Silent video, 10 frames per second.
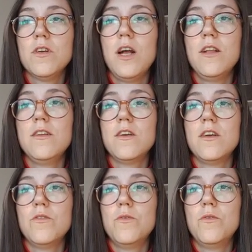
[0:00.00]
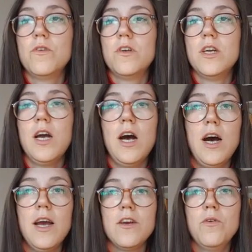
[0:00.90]
Calendar or
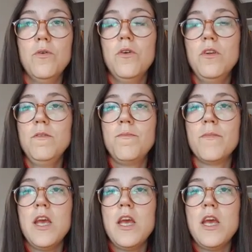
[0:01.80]
iCall.